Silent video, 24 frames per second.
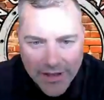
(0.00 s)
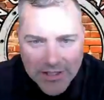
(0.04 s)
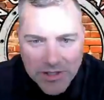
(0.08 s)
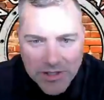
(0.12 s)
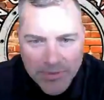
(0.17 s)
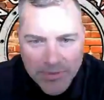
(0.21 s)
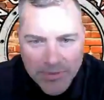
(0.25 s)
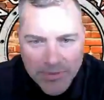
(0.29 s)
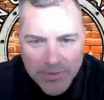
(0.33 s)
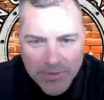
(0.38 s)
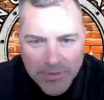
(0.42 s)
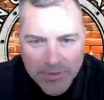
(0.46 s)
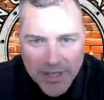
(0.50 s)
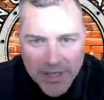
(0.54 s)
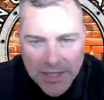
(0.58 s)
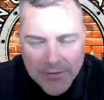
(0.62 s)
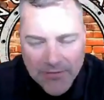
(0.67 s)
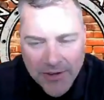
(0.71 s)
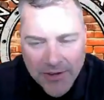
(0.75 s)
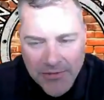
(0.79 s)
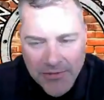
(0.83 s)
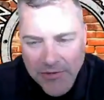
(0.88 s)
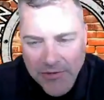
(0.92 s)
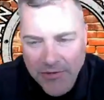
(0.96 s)
As you mentioned, I'm
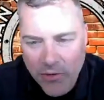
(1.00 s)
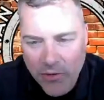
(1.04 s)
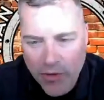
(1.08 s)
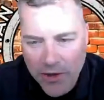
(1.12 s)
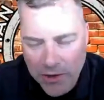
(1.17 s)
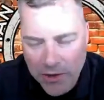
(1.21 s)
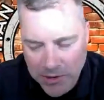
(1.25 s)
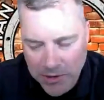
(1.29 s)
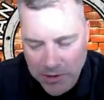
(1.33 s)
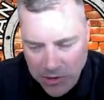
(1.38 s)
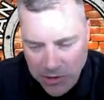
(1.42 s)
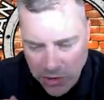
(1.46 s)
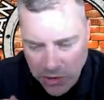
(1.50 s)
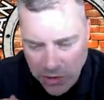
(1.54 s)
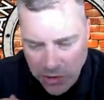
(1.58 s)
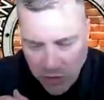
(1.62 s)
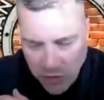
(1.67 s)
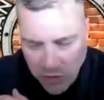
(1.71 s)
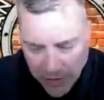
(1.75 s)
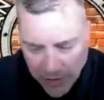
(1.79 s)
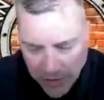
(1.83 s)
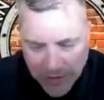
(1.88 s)
54 years old.